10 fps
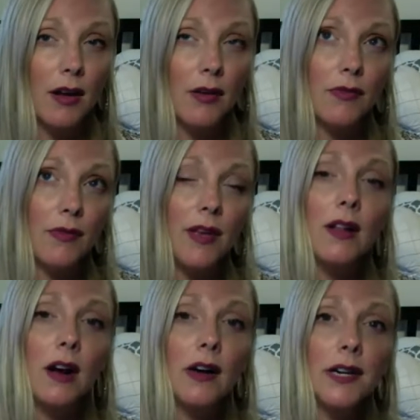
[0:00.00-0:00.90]
feel
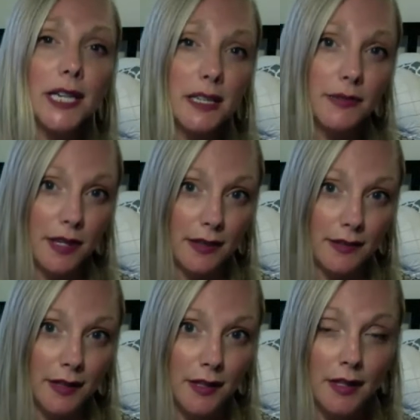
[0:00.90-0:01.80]
aren't giving
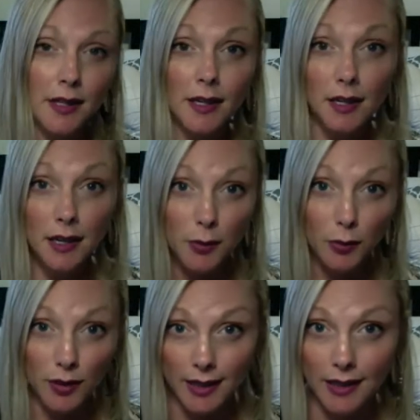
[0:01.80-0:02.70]

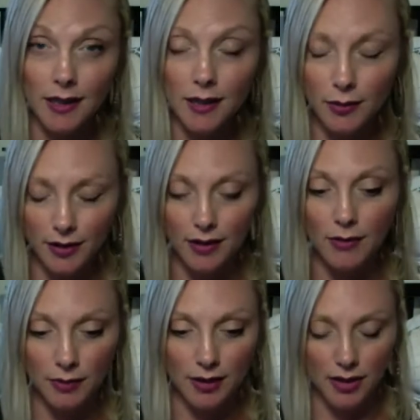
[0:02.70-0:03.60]
equally within a
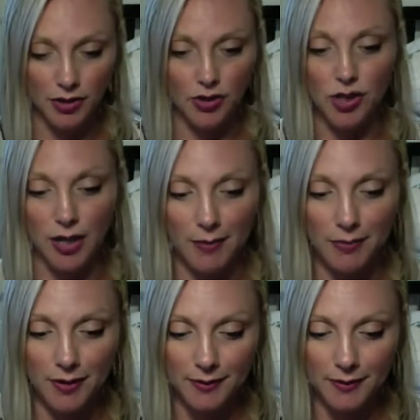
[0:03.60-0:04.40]
relationship,